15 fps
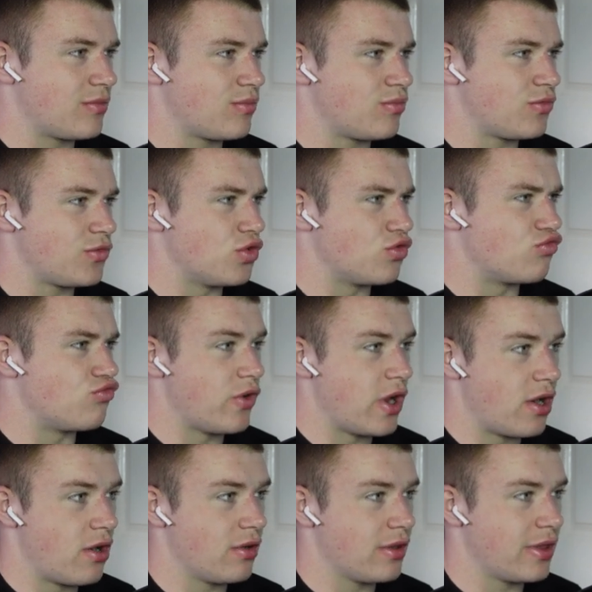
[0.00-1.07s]
you'll
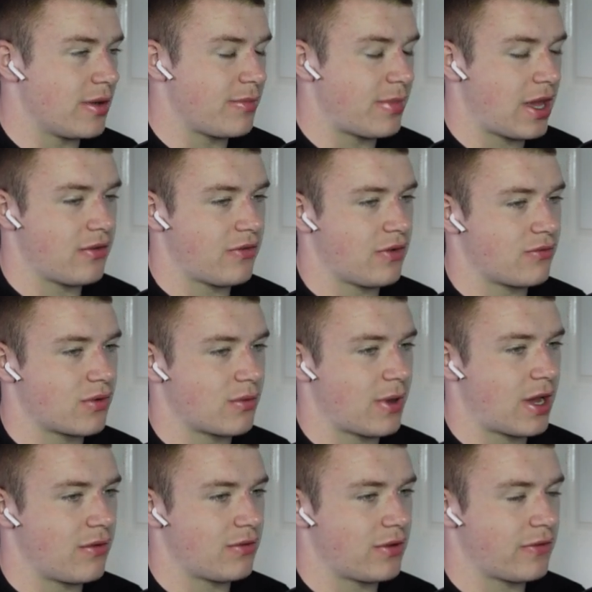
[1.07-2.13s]
rarely benefit from
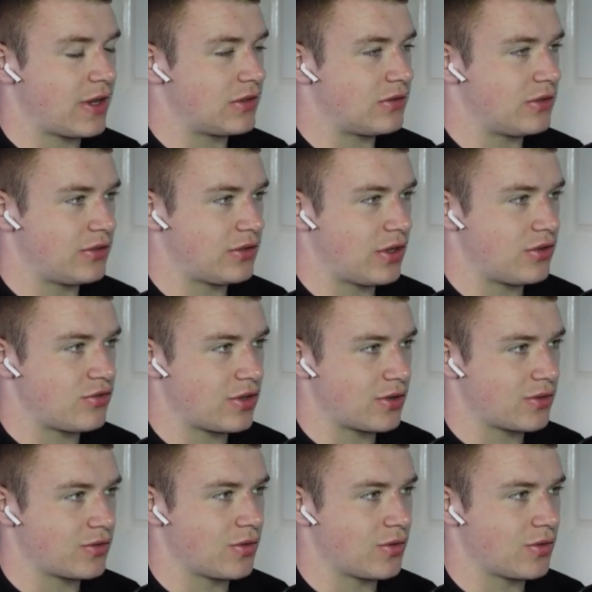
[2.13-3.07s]
having a faster eccentric.